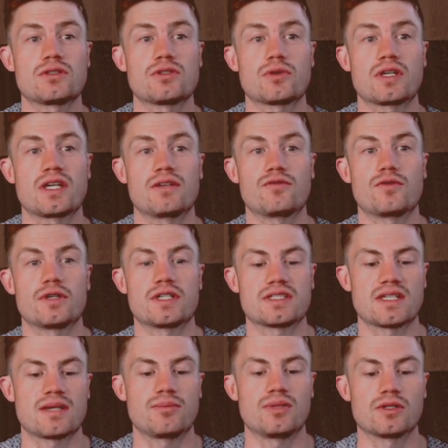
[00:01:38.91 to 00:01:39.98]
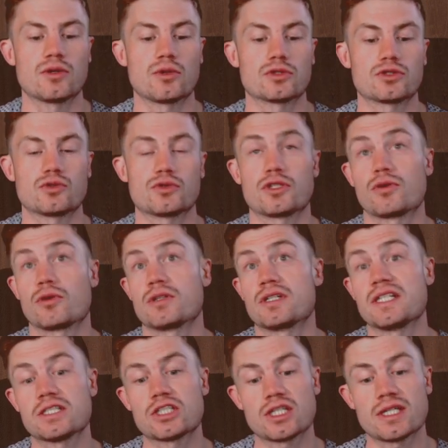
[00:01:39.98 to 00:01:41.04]
You can, for example, go to your
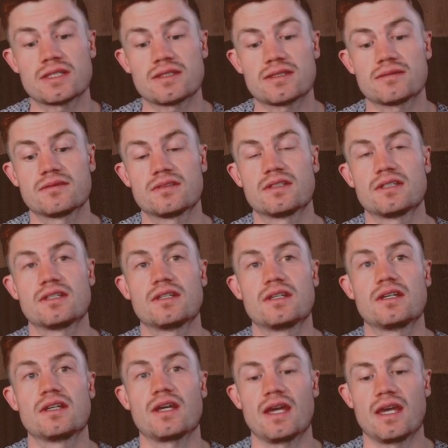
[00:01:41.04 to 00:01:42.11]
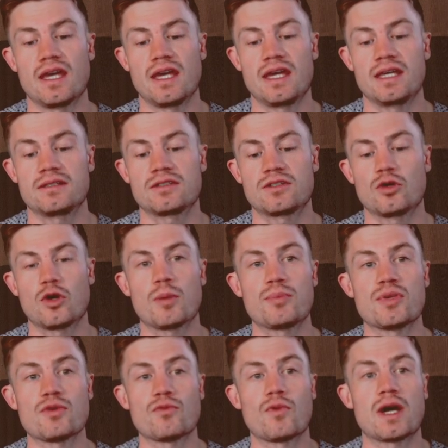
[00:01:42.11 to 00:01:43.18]
lead chess and
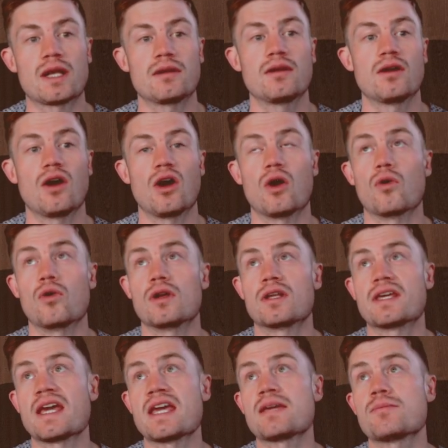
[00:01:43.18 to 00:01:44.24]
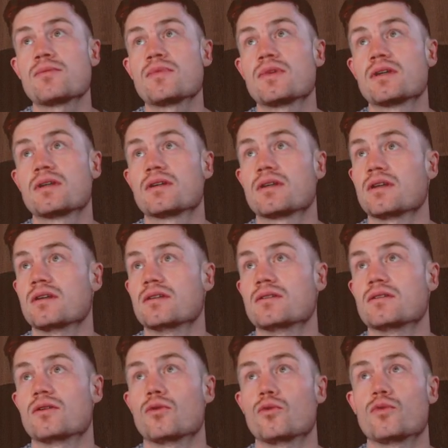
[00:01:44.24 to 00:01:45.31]
copy one whole game
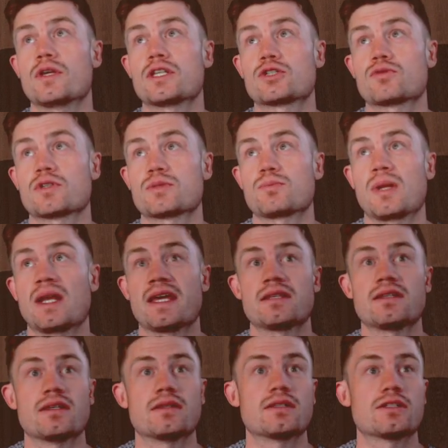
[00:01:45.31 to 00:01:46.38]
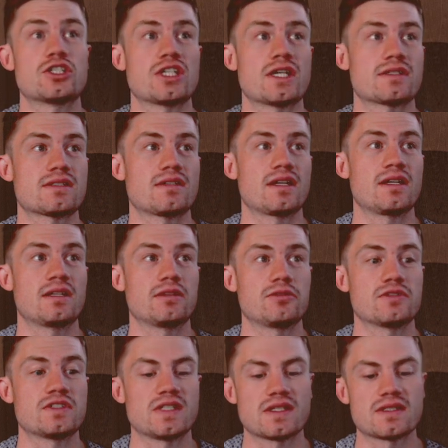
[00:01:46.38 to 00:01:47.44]
which was played in the chess
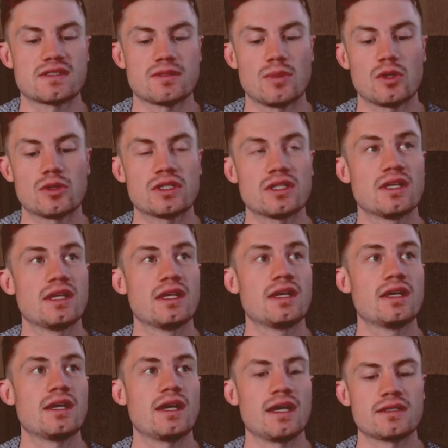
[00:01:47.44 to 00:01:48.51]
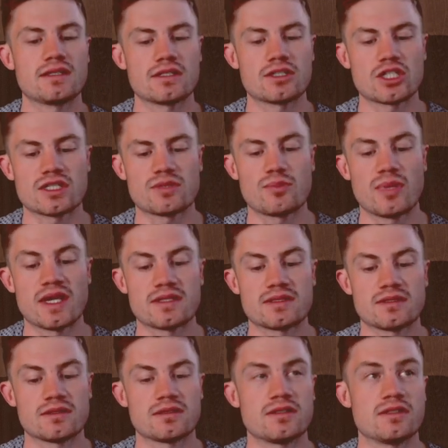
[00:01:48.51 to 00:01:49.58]
960 mode, and then just
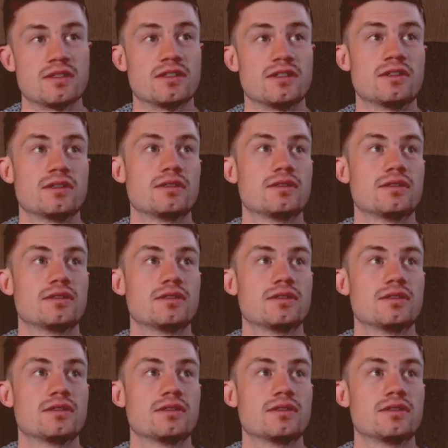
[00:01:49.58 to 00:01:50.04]
paste it here